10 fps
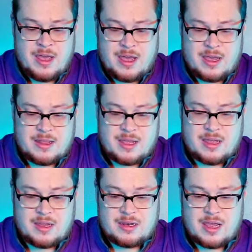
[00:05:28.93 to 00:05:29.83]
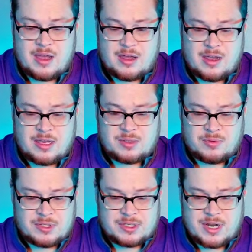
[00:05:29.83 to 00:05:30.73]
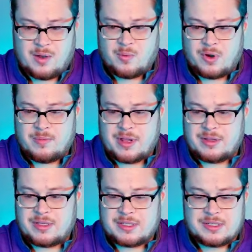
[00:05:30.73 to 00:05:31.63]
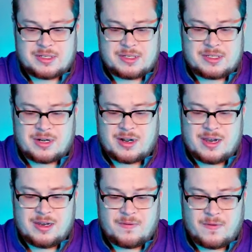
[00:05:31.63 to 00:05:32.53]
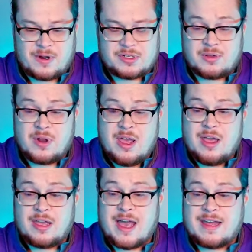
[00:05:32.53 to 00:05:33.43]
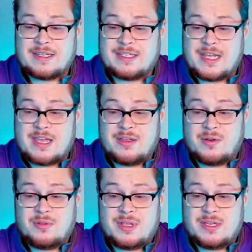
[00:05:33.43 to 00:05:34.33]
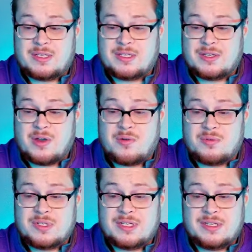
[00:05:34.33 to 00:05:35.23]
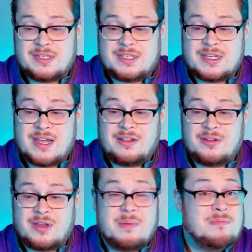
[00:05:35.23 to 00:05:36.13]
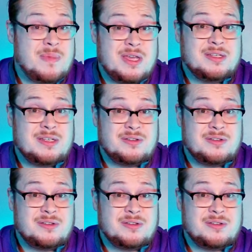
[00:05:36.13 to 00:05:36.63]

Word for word: And then, yeah, I guess we'll just not worry about these because it's just our ending Firestone. Gotta say, though, these stones in this set look amazing.